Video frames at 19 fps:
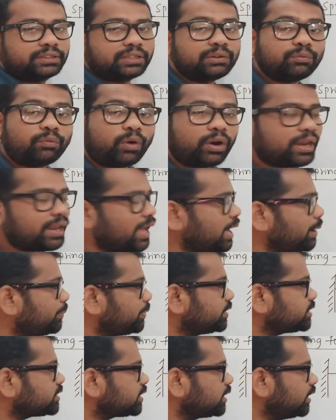Then what
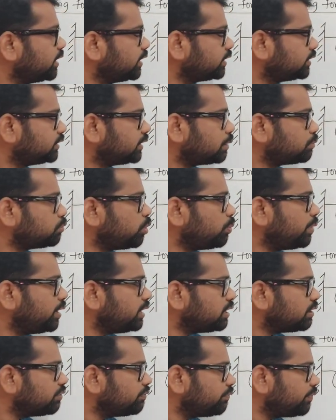happens? The
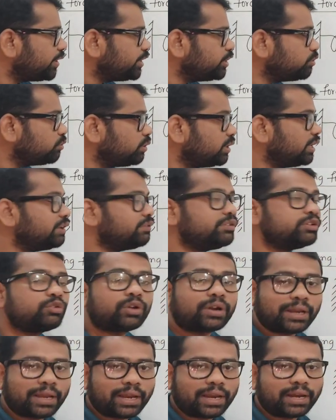moment when you leave
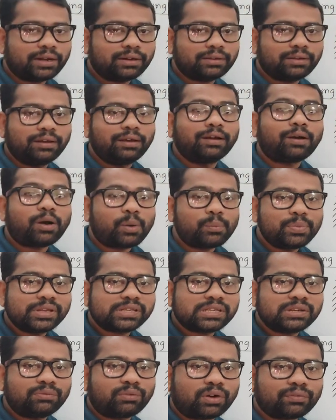your hand,
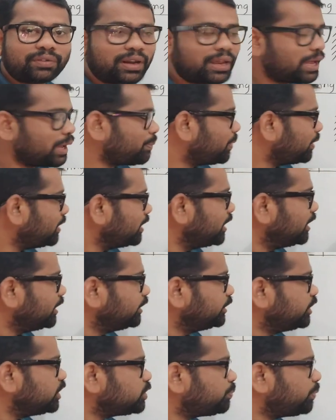obviously what will happen?
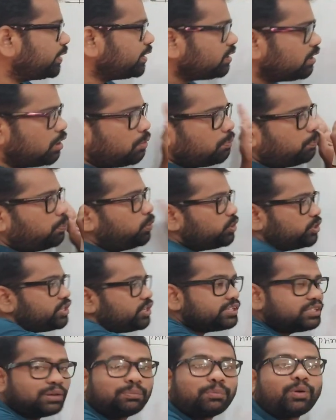This spring
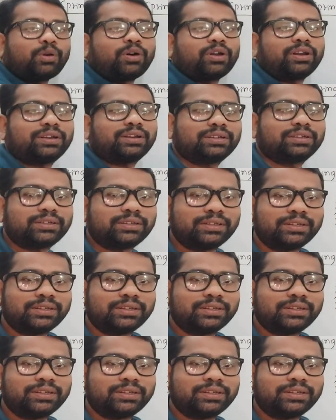pushes the ball.